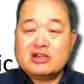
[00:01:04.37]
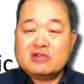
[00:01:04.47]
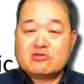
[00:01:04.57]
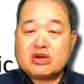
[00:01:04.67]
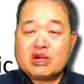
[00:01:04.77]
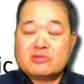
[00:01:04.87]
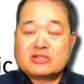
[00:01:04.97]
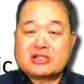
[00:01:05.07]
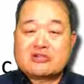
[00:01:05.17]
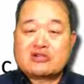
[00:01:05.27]
will help
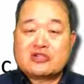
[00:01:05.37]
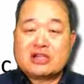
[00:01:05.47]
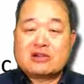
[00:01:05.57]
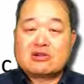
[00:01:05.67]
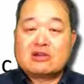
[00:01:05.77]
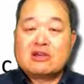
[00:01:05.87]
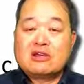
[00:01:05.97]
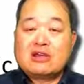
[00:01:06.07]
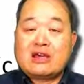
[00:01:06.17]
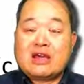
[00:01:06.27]
us understand
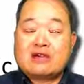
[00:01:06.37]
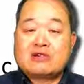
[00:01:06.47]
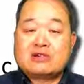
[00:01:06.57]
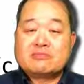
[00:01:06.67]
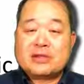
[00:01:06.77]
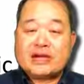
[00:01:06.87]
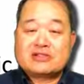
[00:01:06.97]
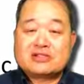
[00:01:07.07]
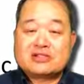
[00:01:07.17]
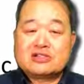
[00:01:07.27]
how it
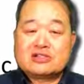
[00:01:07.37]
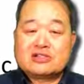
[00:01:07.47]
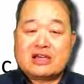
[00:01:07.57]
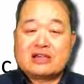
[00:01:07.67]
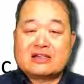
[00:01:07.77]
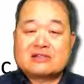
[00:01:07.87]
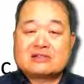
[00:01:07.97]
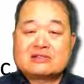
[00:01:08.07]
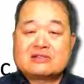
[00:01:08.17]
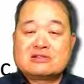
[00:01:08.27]
impacts us
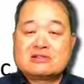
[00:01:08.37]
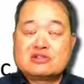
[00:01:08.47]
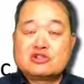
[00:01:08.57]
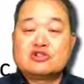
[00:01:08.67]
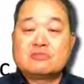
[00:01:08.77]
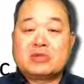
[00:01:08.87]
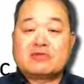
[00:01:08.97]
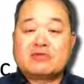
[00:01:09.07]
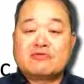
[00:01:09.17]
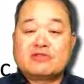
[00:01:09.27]
as decision
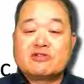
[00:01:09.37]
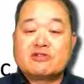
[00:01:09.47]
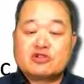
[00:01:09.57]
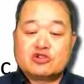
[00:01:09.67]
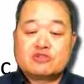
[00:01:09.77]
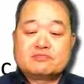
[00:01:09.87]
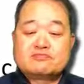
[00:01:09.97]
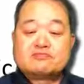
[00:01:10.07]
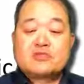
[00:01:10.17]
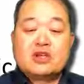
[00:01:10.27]
makers for the future.
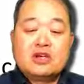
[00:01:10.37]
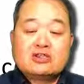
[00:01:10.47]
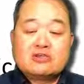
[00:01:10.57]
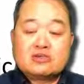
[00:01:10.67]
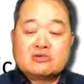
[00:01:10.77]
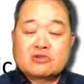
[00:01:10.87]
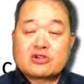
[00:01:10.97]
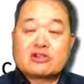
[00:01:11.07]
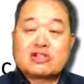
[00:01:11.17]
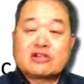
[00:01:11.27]
So we're
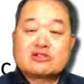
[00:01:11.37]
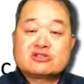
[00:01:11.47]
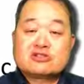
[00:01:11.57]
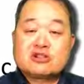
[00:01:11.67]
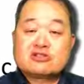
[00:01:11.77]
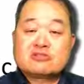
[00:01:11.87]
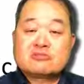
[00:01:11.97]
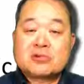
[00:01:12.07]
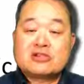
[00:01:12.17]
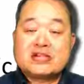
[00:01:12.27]
going to start
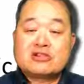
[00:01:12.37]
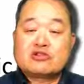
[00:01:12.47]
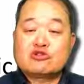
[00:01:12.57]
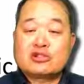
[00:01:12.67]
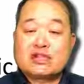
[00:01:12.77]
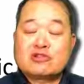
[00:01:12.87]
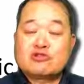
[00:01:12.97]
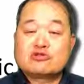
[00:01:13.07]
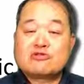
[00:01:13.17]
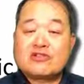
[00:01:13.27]
by taking a look at
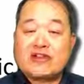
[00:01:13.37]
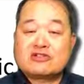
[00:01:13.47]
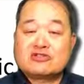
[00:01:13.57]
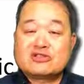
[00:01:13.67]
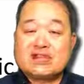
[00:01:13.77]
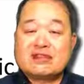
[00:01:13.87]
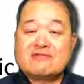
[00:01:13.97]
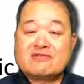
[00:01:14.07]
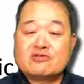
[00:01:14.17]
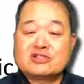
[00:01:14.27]
those factors that
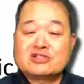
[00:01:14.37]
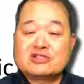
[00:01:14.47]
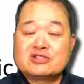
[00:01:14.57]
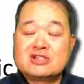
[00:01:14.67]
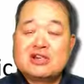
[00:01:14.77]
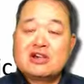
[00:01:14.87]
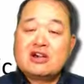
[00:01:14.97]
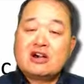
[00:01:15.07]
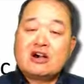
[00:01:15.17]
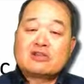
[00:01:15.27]
influence us
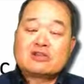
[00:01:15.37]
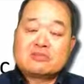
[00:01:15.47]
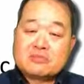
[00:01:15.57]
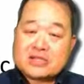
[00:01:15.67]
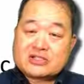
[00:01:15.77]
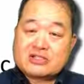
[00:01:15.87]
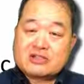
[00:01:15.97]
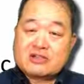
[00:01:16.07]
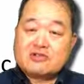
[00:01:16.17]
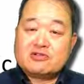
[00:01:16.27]
on a domestic
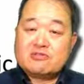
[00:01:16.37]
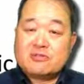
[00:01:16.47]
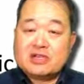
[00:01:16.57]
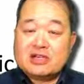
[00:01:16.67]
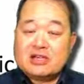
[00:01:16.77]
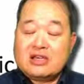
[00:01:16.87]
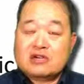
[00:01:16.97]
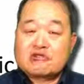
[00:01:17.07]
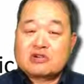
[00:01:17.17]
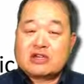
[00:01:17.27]
level,
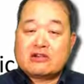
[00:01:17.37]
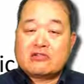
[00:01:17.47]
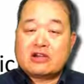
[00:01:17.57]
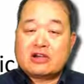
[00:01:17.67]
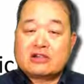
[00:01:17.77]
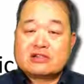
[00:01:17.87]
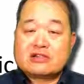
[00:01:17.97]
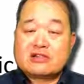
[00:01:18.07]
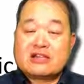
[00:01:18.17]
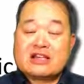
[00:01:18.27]
and we'll carry on in
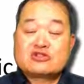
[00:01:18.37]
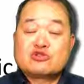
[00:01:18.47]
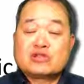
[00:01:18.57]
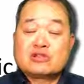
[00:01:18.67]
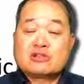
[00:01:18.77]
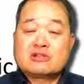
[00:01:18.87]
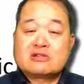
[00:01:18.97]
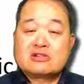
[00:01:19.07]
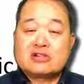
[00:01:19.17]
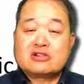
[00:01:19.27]
the next week
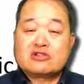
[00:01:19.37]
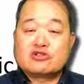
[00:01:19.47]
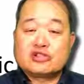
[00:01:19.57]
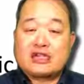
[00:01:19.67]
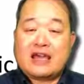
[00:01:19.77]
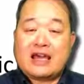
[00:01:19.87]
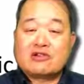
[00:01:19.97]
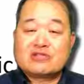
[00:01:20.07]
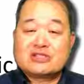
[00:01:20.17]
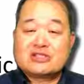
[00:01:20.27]
taking a look at
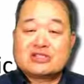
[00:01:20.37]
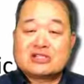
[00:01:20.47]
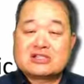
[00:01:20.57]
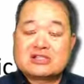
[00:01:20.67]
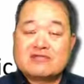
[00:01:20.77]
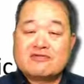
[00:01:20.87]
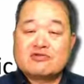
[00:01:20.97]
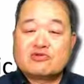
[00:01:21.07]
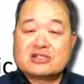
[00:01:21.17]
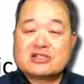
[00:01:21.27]
how these things
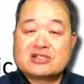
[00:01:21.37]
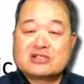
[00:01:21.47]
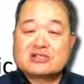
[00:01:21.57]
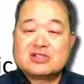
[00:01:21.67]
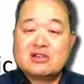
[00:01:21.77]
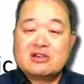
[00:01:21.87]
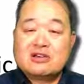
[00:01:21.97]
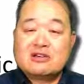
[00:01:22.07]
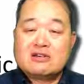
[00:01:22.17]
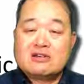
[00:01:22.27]
influence us
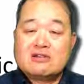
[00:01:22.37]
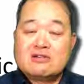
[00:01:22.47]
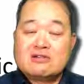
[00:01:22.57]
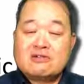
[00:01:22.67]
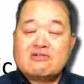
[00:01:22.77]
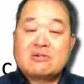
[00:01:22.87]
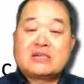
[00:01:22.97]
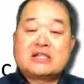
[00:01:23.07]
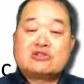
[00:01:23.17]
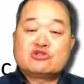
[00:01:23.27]
from an
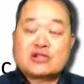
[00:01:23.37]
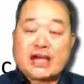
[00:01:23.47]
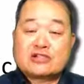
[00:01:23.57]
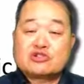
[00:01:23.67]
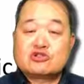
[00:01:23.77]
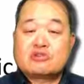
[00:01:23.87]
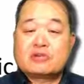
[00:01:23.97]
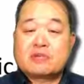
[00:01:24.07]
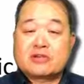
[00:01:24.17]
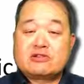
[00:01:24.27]
international
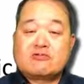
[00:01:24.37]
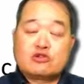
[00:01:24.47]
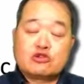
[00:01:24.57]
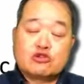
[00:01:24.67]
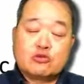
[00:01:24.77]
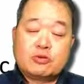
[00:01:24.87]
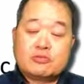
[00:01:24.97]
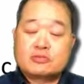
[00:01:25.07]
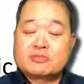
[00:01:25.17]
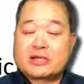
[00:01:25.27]
perspective or global
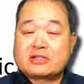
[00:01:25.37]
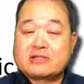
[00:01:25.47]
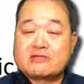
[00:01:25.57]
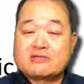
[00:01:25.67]
perspective.